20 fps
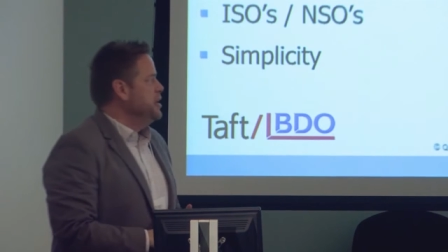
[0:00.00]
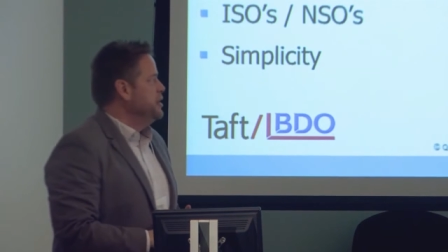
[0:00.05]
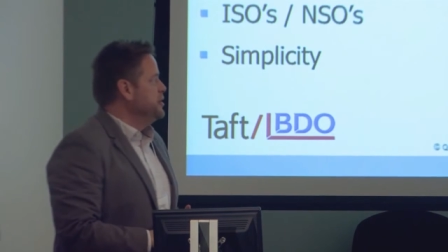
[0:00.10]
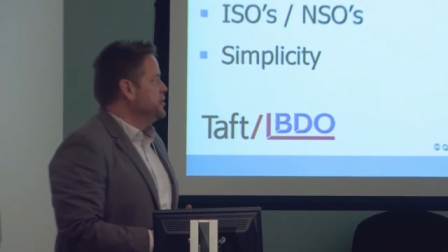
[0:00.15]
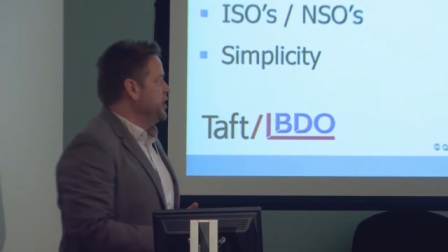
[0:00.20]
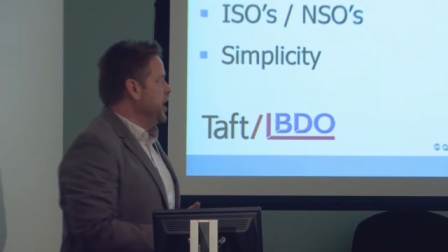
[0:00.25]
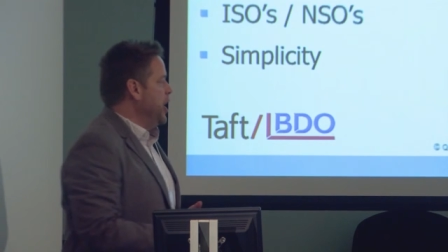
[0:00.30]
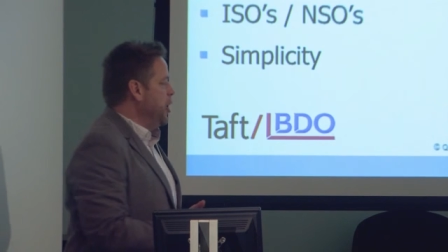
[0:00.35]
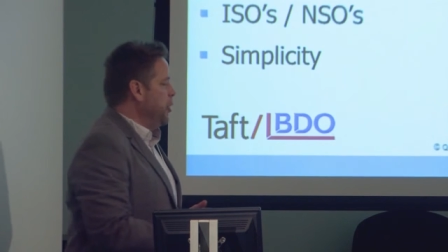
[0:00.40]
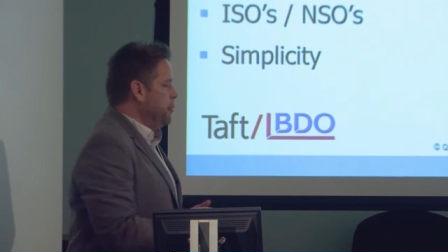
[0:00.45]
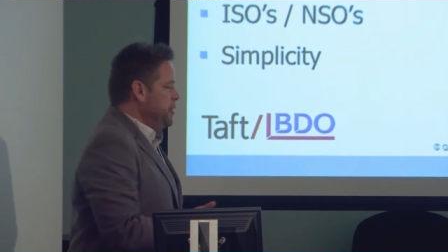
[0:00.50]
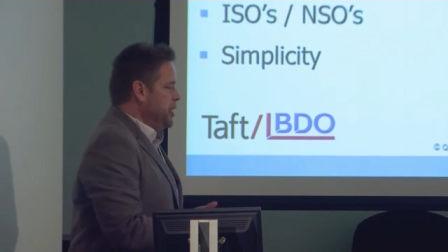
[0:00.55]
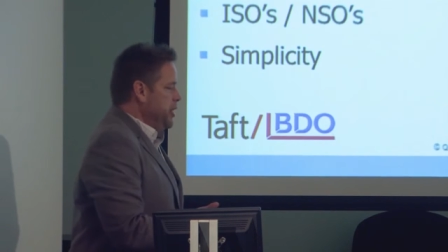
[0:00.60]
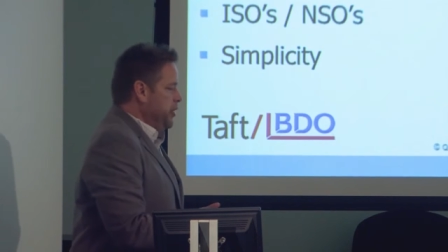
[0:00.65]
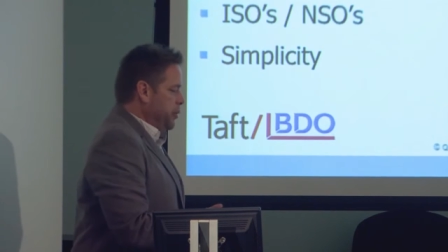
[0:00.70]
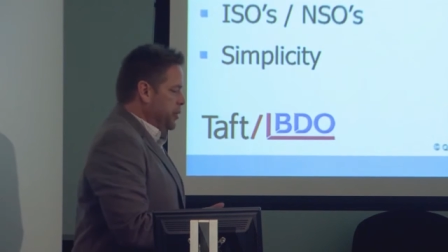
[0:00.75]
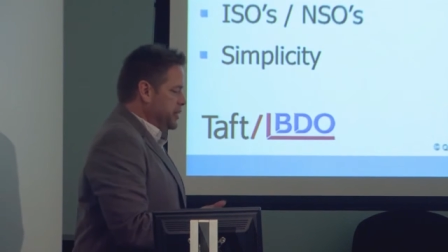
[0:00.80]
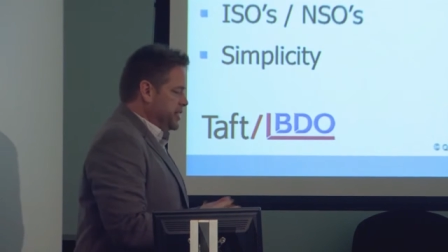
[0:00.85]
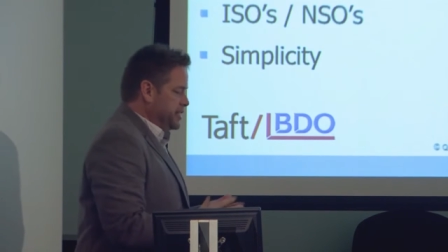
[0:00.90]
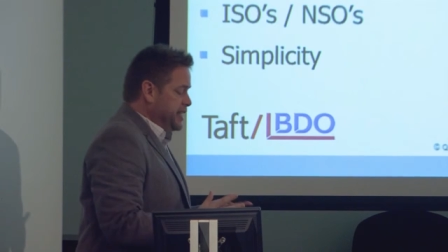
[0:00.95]
So
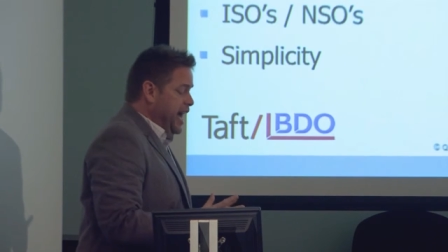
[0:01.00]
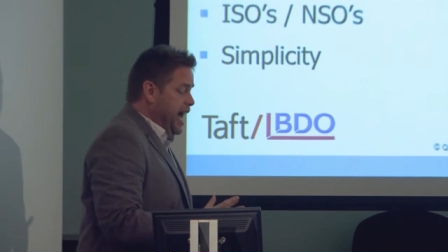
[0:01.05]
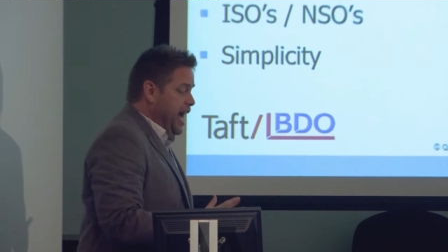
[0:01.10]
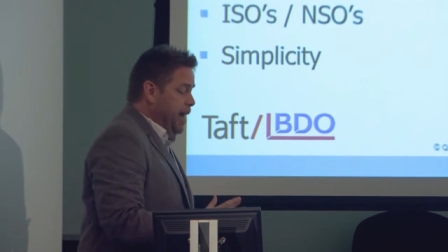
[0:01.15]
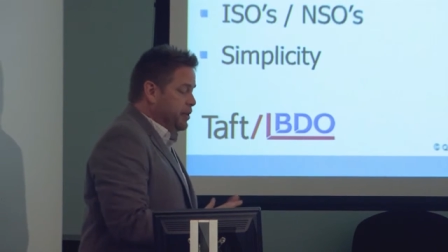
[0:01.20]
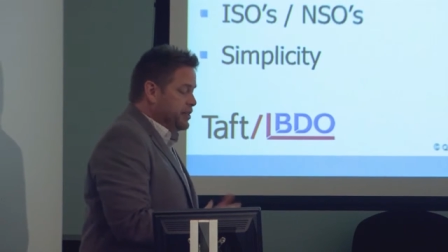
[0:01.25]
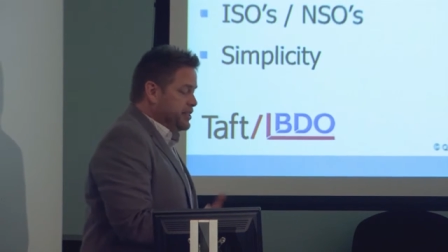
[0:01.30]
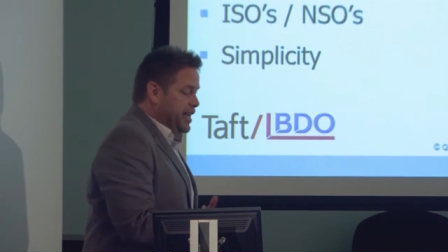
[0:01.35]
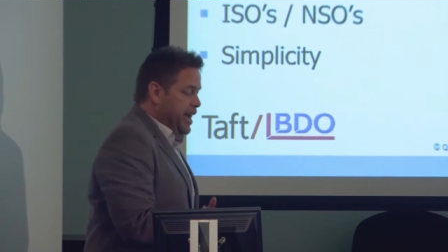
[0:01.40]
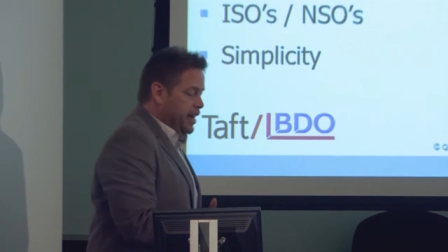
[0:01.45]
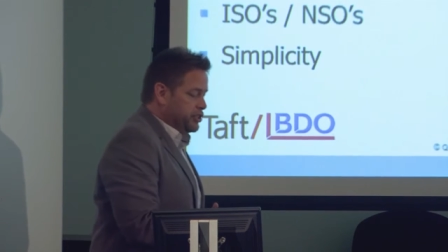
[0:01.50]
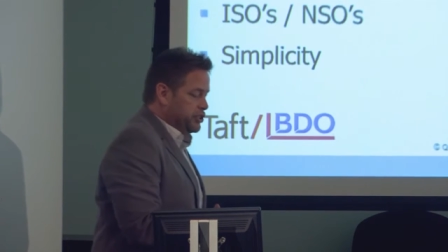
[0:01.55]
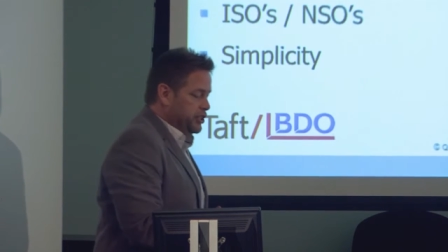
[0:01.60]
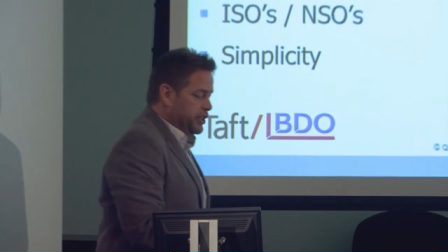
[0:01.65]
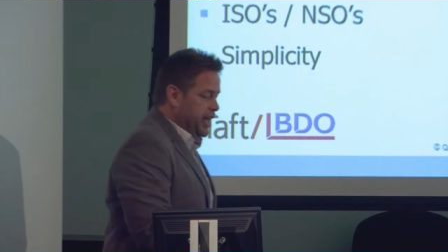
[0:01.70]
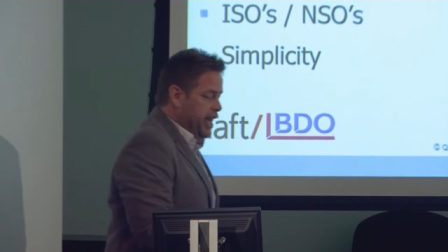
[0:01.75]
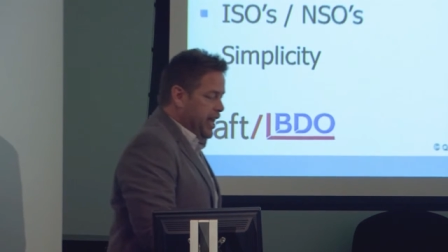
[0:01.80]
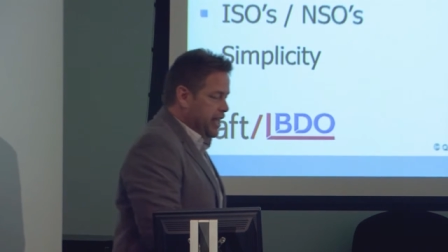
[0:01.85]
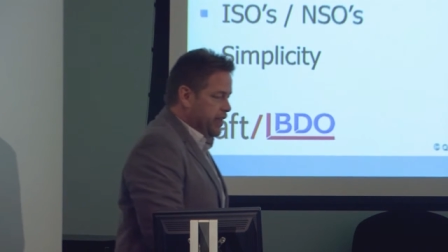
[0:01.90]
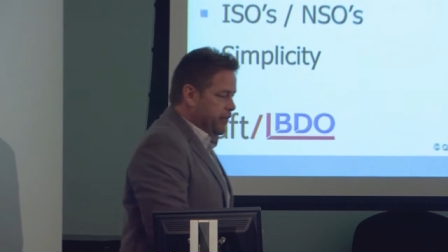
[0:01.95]
there was a time it was actually
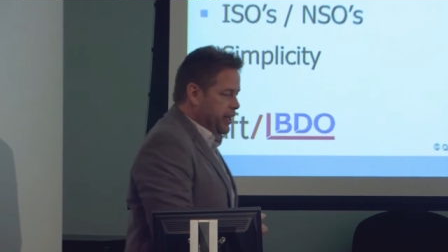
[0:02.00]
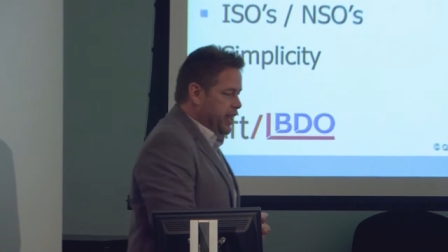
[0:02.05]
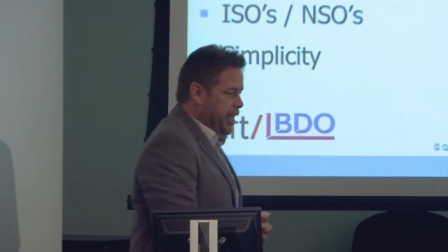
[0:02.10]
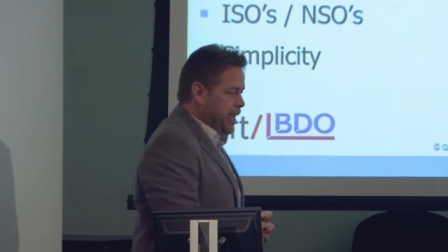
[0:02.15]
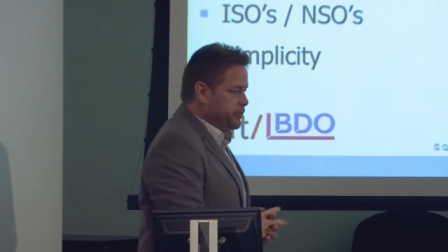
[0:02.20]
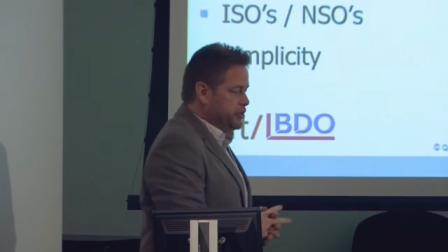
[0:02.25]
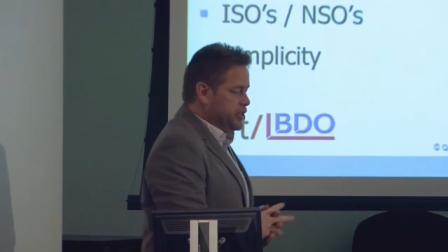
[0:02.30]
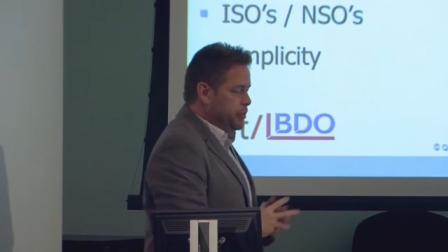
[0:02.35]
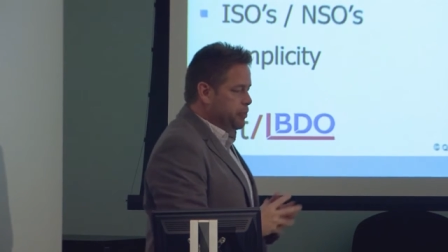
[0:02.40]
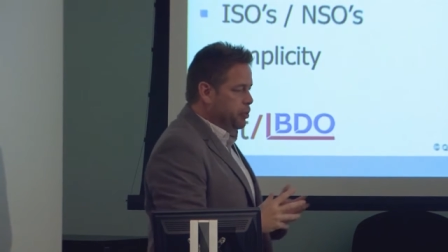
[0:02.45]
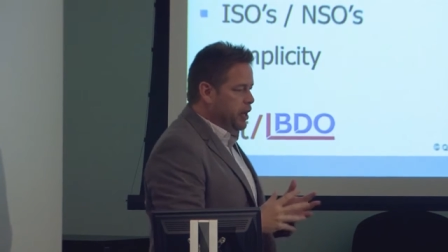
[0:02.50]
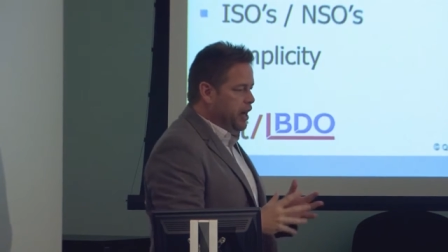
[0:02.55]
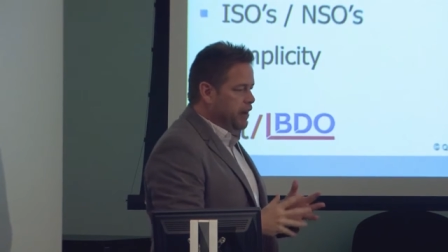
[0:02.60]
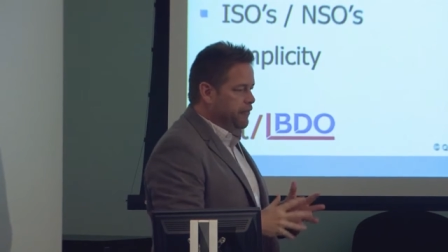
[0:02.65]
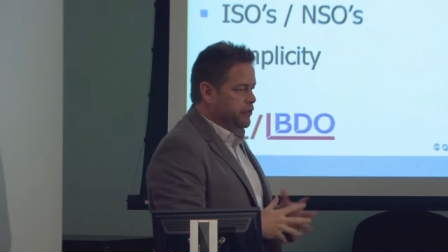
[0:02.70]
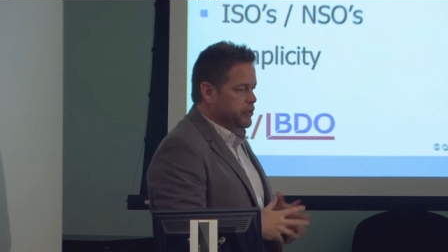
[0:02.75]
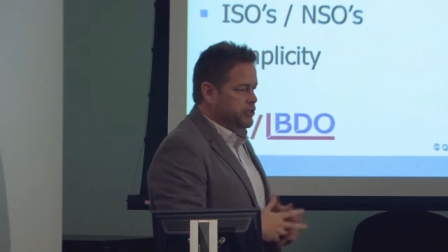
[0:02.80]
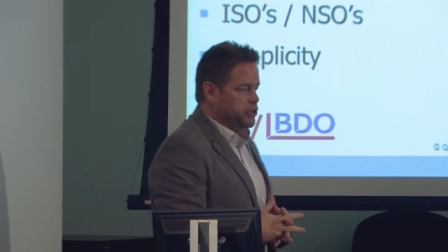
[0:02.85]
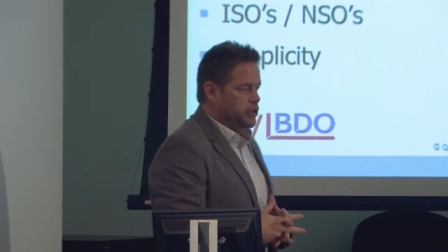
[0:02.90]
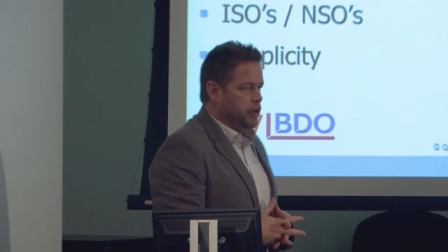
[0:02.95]
not even AMT preference,